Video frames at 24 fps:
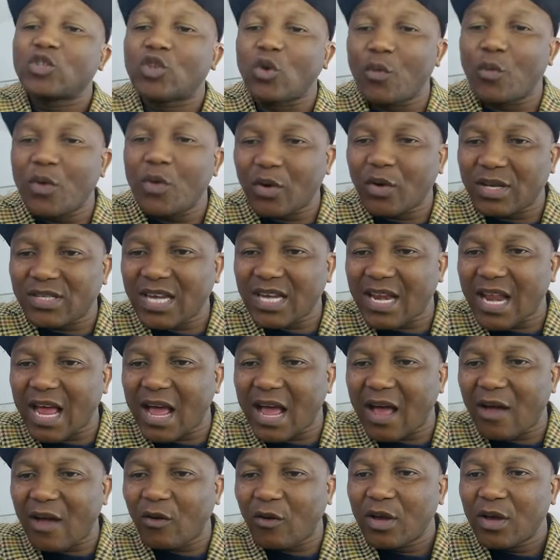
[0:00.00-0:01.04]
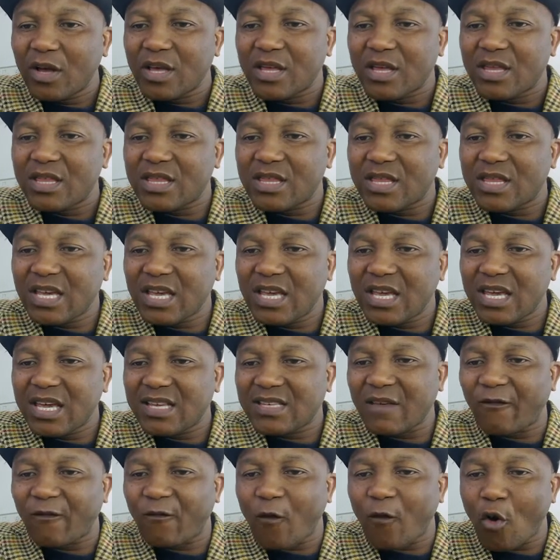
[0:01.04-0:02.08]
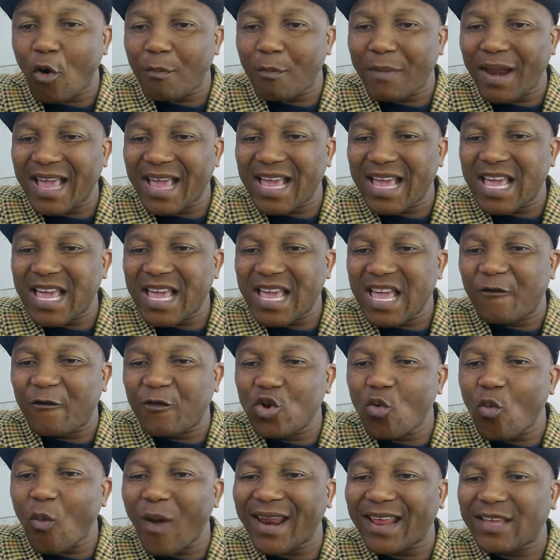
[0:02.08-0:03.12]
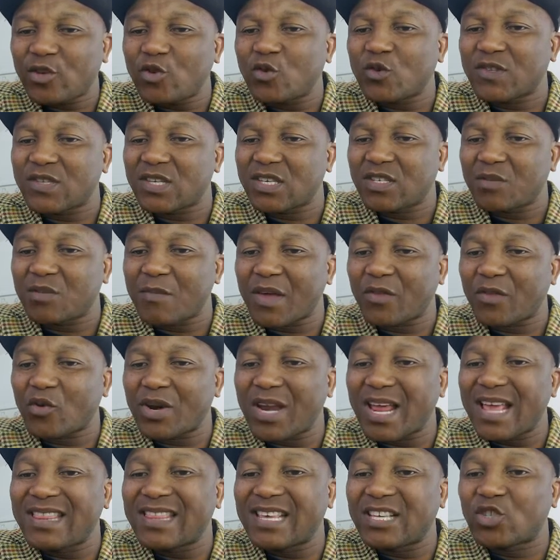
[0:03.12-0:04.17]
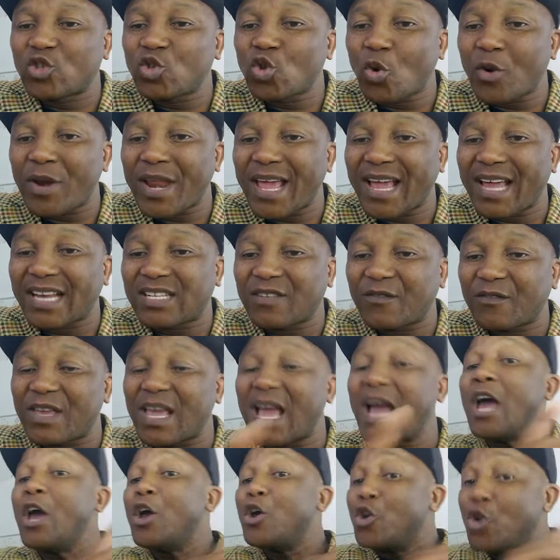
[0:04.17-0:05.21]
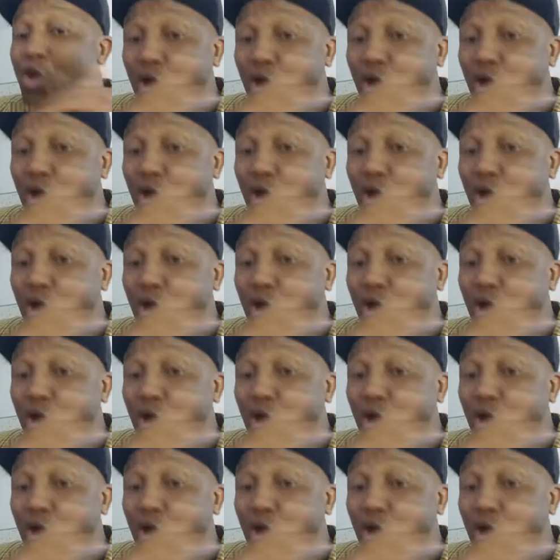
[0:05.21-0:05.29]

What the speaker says: So we're going to say now, this is the formula if you want to use this method. And there's no negative here.